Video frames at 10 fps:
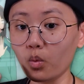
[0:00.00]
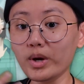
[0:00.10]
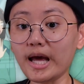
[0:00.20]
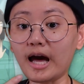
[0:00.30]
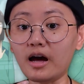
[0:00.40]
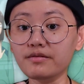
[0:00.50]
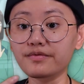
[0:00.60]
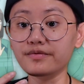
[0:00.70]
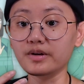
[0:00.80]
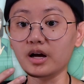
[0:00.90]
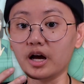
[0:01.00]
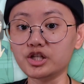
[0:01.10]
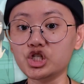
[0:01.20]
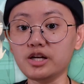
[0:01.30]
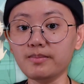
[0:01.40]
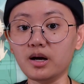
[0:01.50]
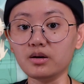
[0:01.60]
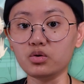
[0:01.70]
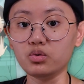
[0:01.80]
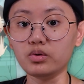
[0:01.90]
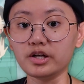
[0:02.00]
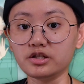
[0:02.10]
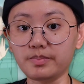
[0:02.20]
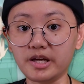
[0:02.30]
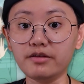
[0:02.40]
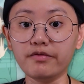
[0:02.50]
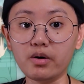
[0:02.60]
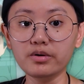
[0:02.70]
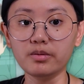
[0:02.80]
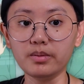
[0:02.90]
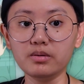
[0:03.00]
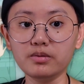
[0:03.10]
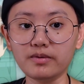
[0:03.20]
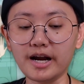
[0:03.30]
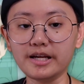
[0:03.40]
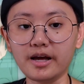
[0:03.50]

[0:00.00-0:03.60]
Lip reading: we have Shima, who is being vulnerable, right?